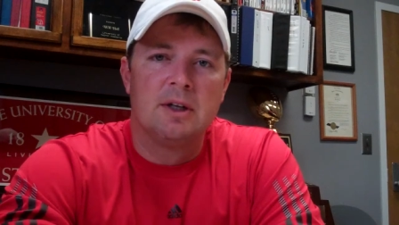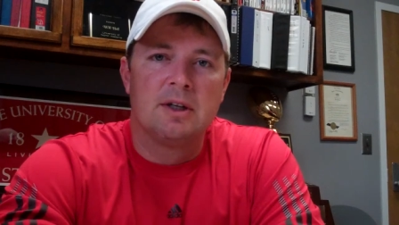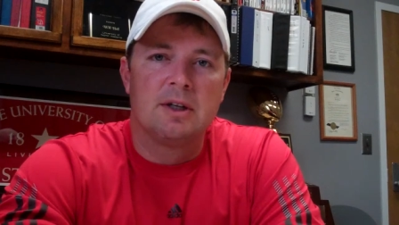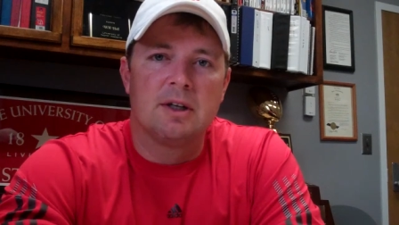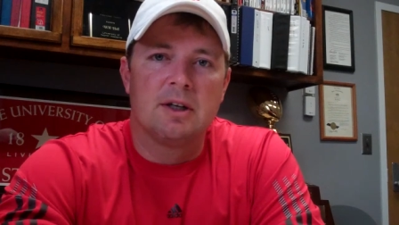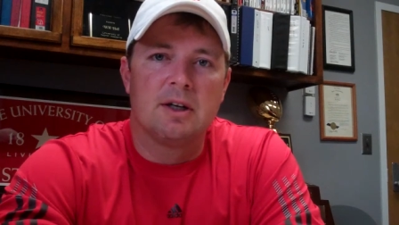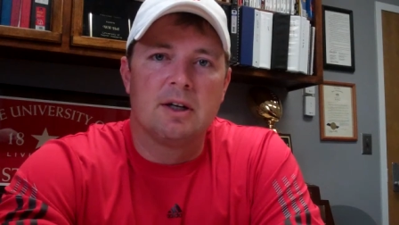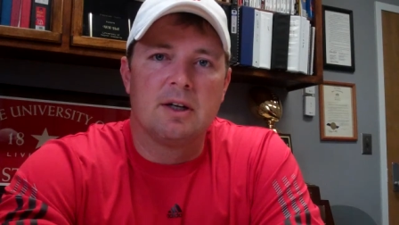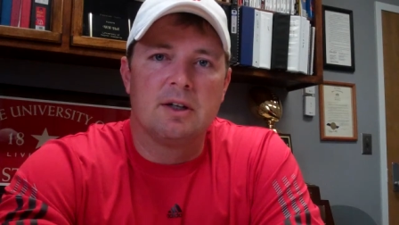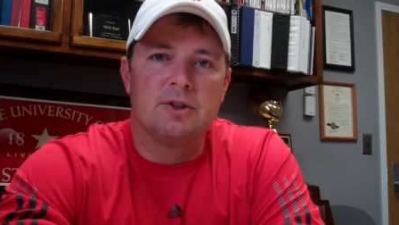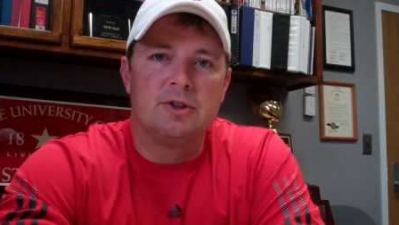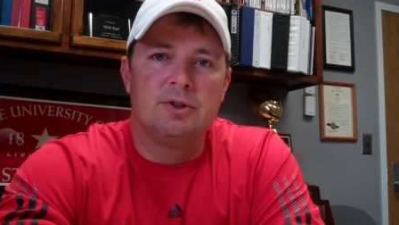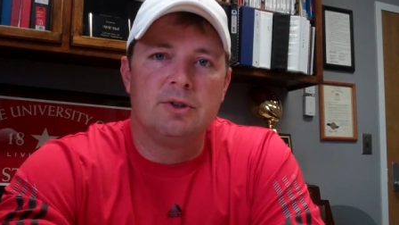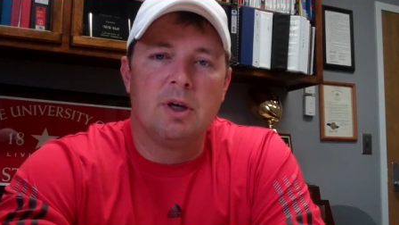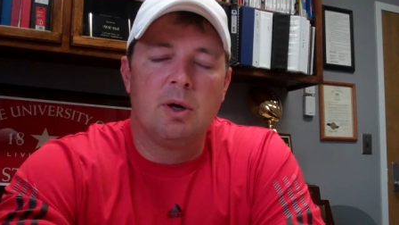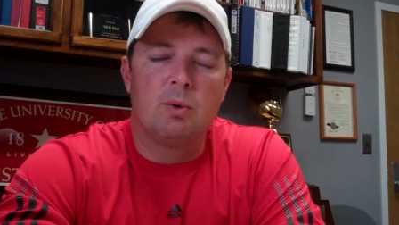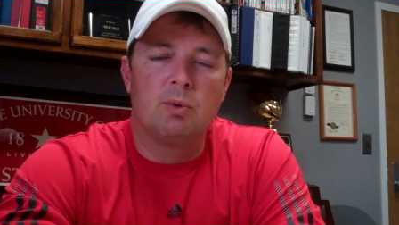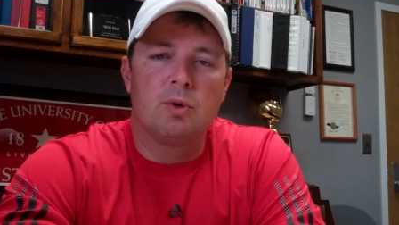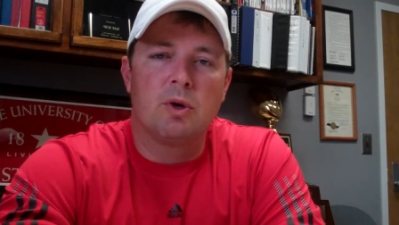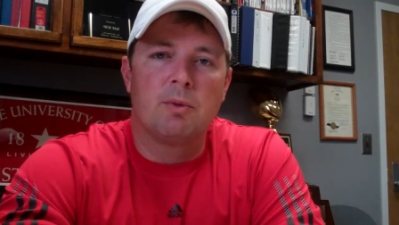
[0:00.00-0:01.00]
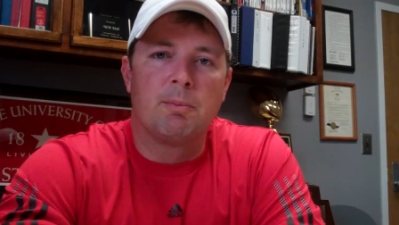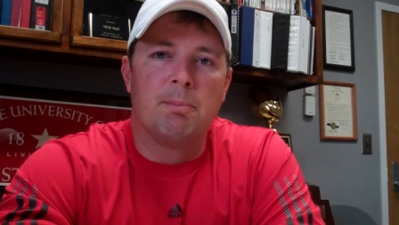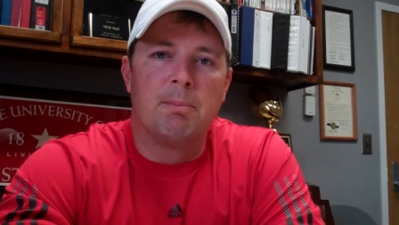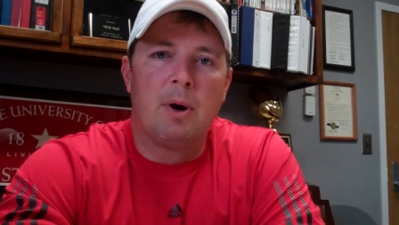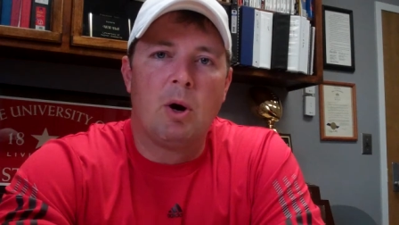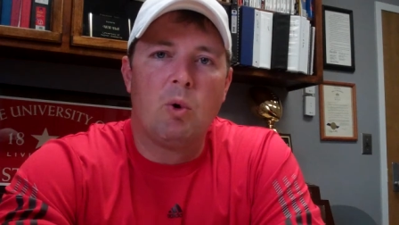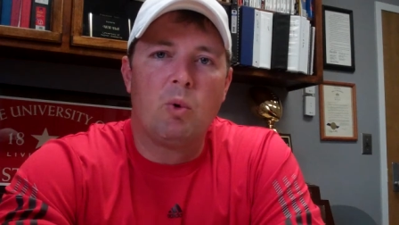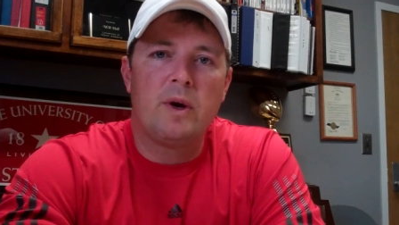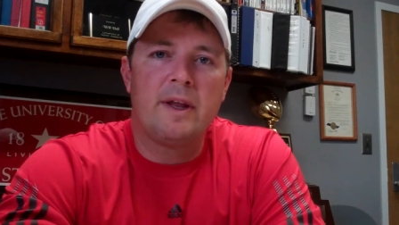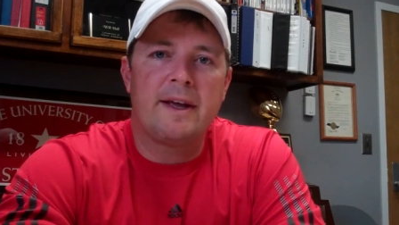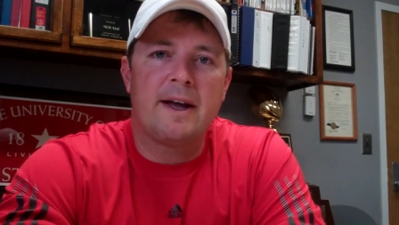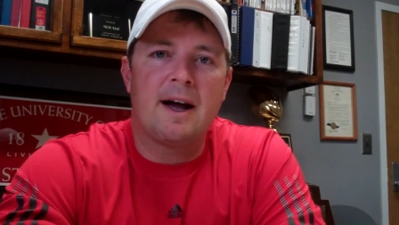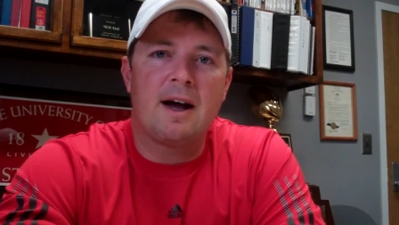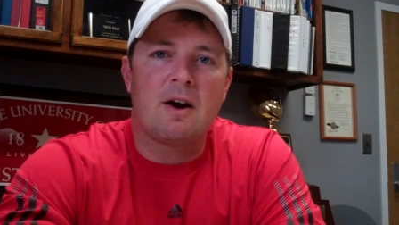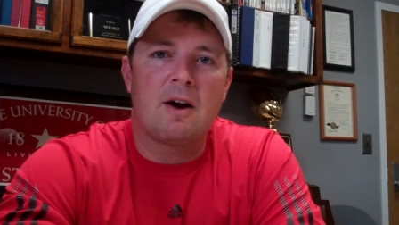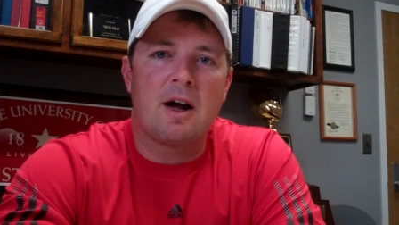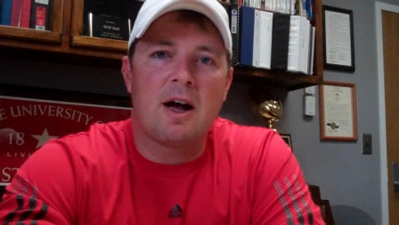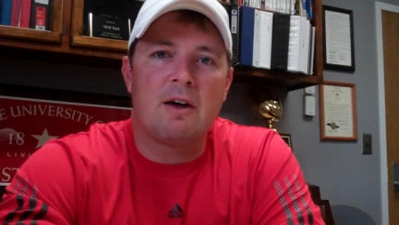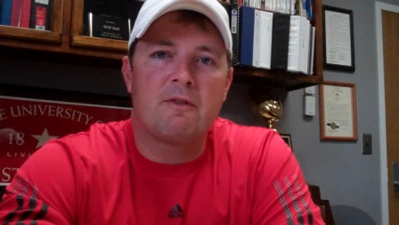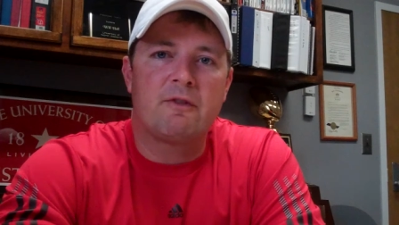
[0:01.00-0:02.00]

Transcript: uh, you know molding our